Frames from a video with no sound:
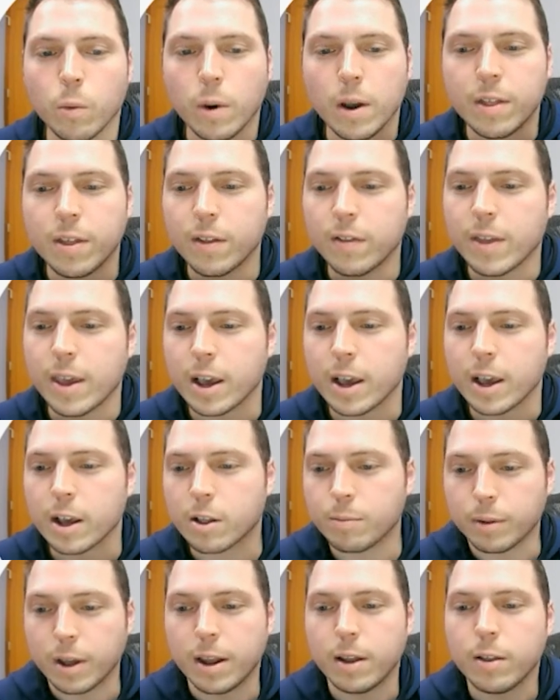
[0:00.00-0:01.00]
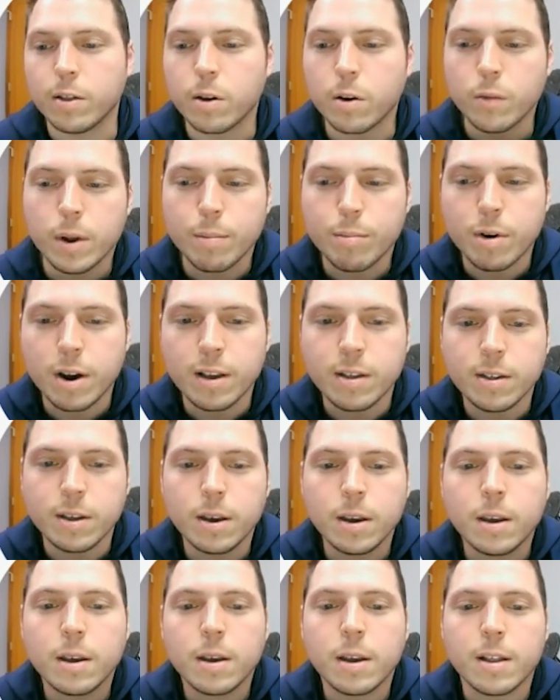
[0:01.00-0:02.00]
way that they explain their
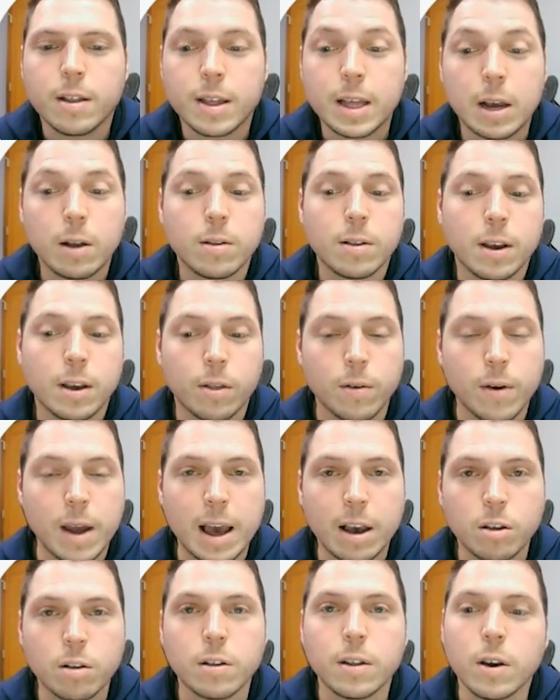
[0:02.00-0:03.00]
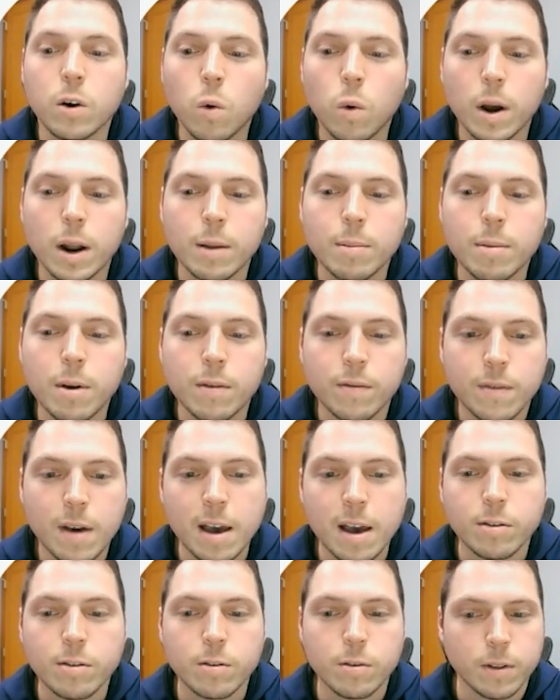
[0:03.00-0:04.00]
repricing, it sounds like they're actually quite a bit
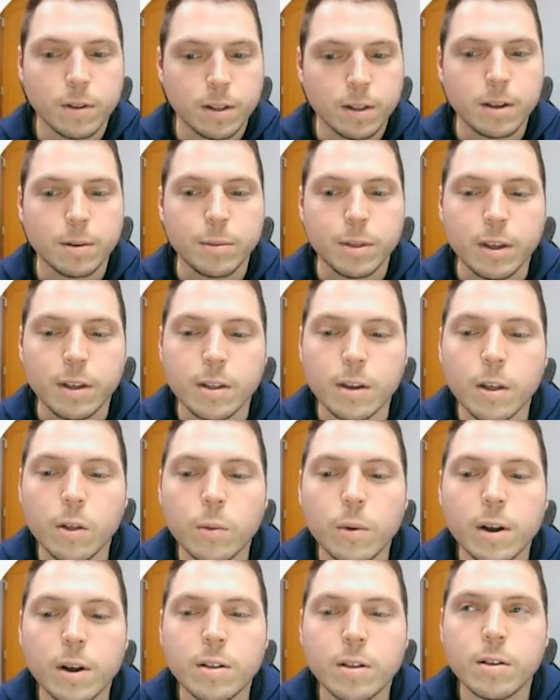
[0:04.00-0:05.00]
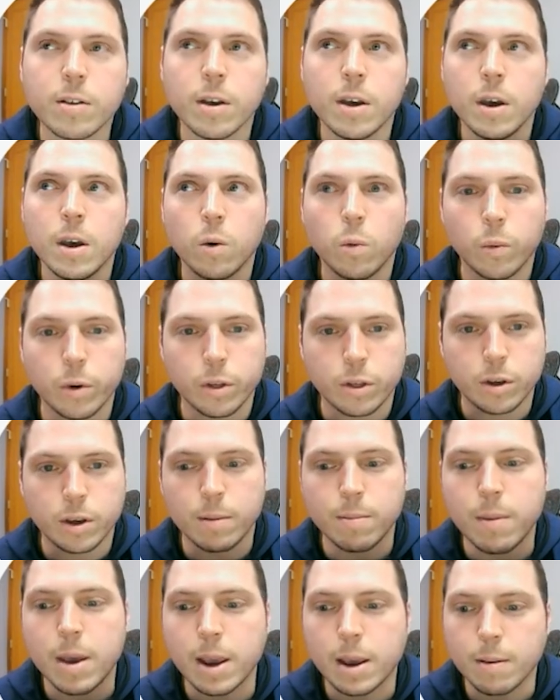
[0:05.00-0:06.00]
faster than some of these other ones, which
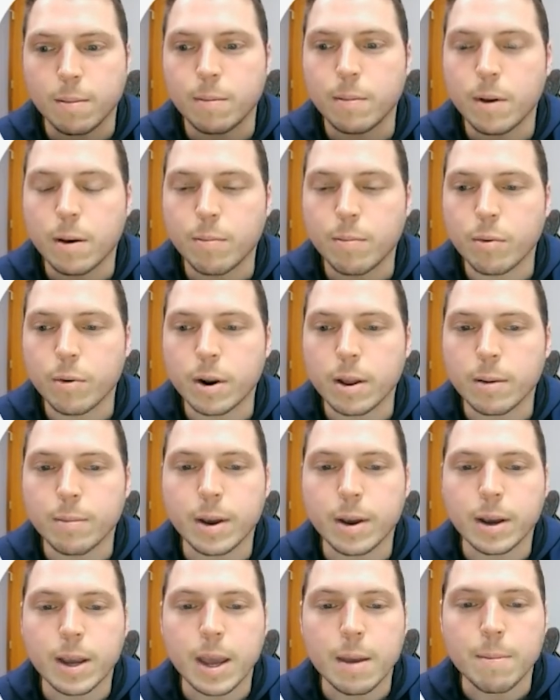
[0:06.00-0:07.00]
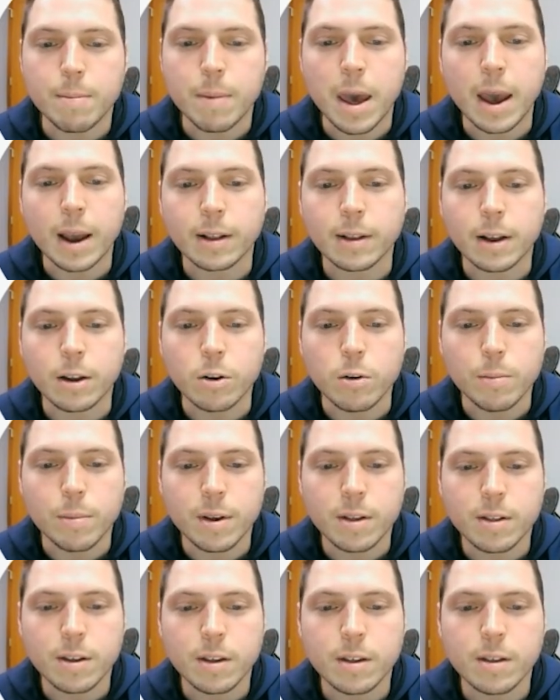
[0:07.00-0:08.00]
can make a pretty big impact on your
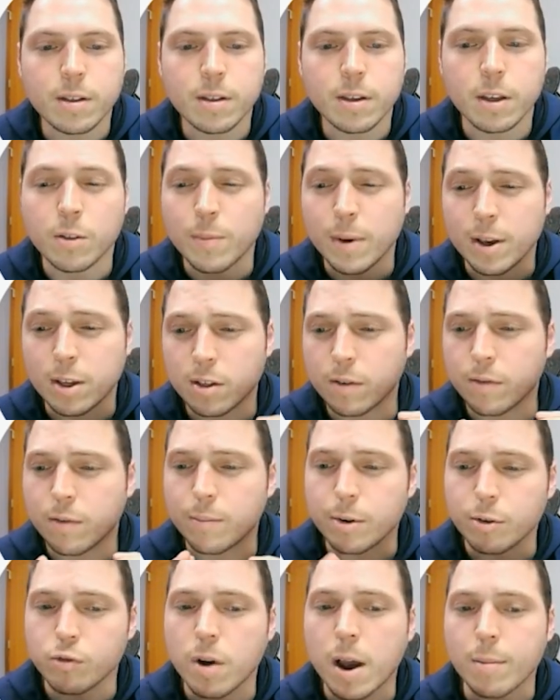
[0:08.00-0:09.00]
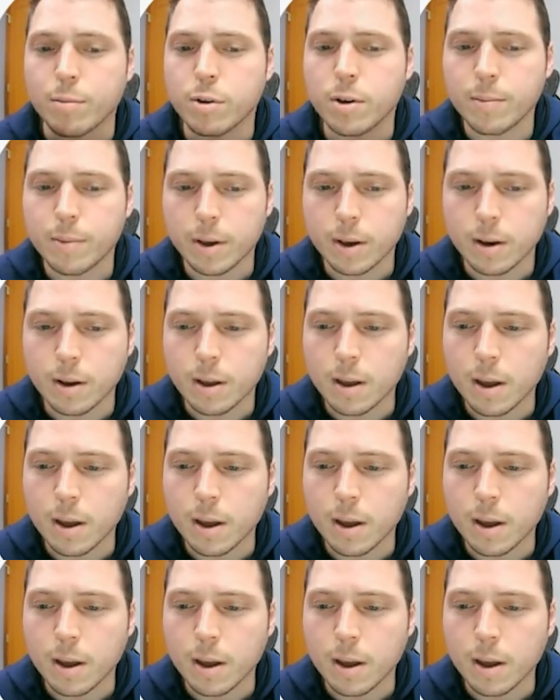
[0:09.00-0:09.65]
business, especially from a drop shipping